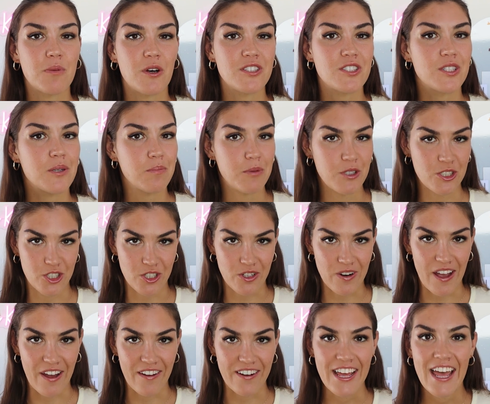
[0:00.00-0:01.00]
sponsor, Butcher
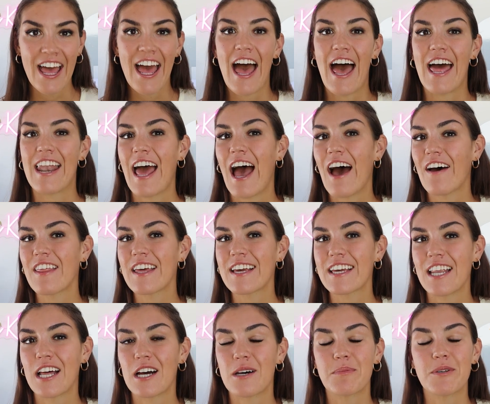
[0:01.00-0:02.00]
Crab, and how they
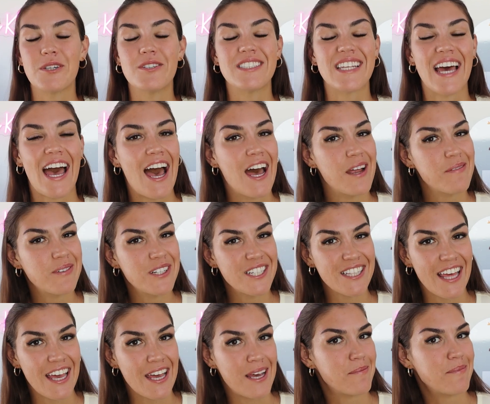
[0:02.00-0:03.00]
can help you to add more
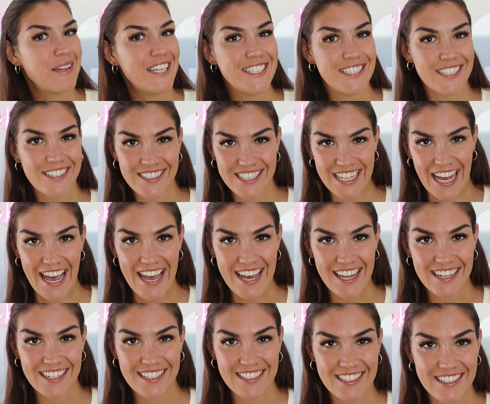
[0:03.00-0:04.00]
lamb into your
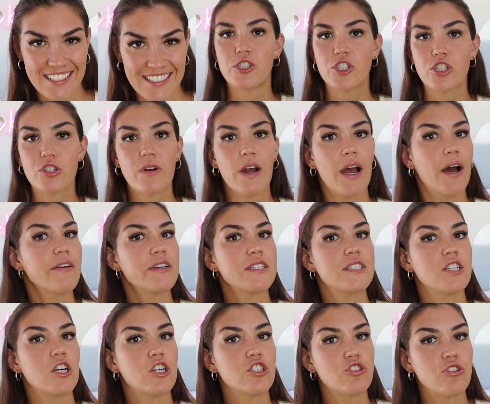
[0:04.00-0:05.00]
diet. Butcher Crab is
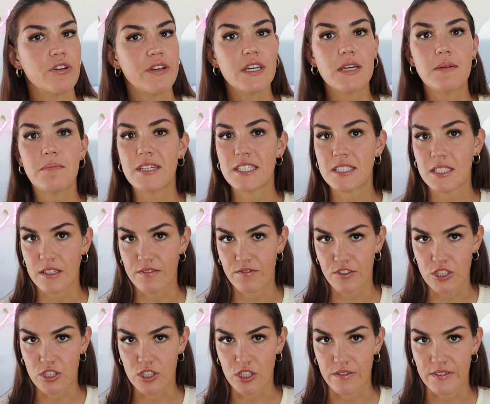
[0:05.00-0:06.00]
an Australian meat
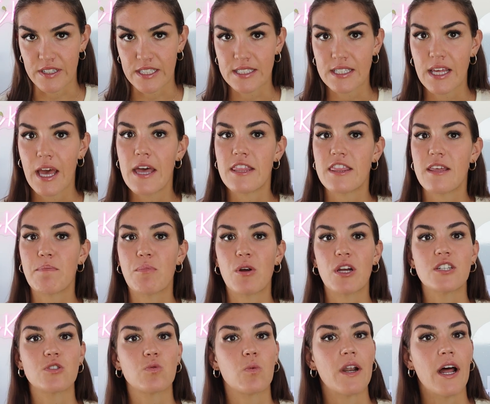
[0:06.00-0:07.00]
delivery service that
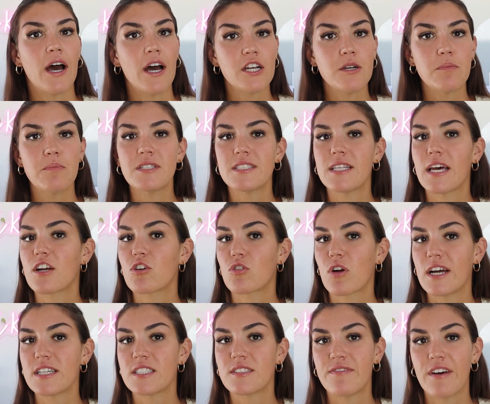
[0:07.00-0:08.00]
brings 100%
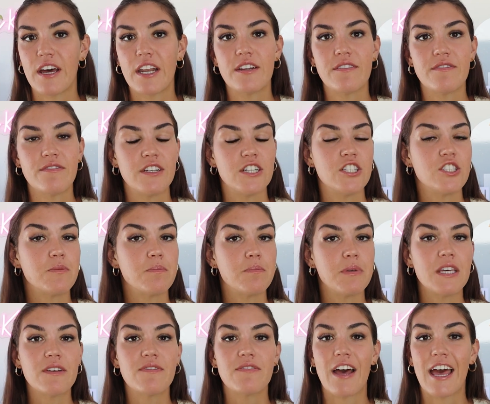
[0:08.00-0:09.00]
grass-fed and finished
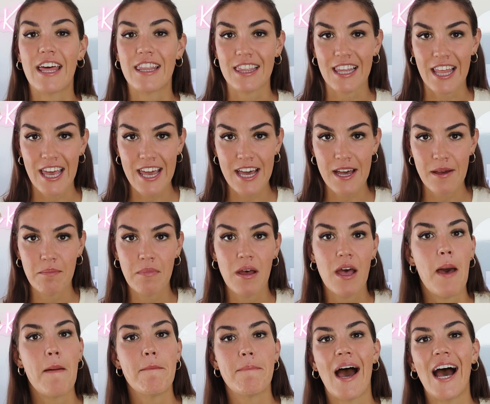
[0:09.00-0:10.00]
beef and lamb,
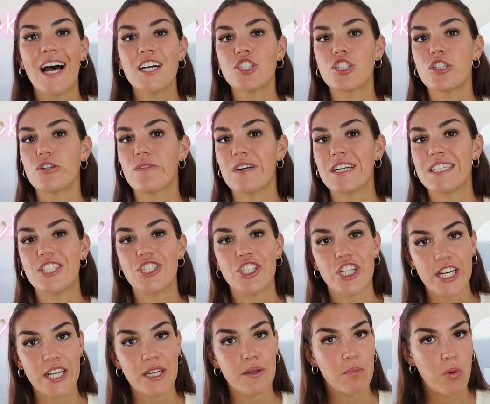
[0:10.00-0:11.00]
pasture-raised
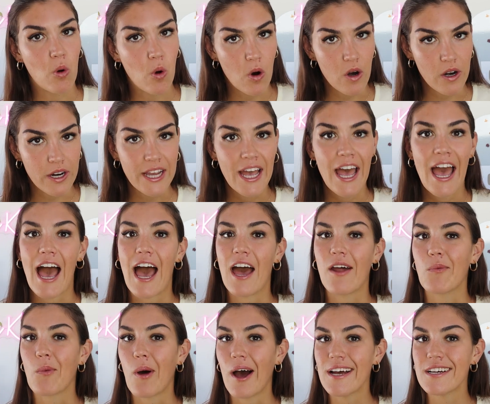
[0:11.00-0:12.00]
chicken and pork,
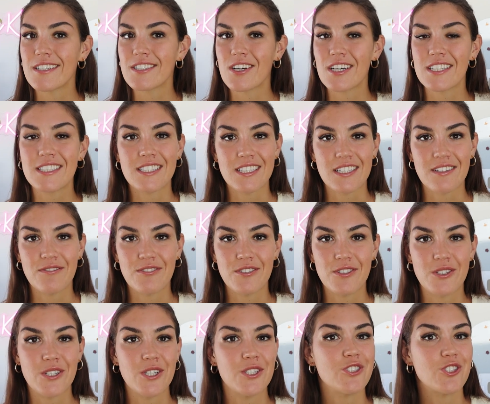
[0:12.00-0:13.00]
and wild-caught
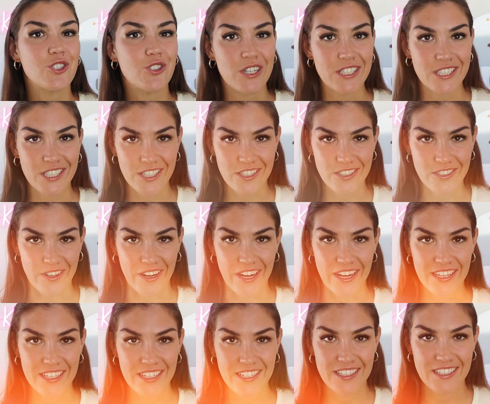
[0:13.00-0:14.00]
seafood straight to your door.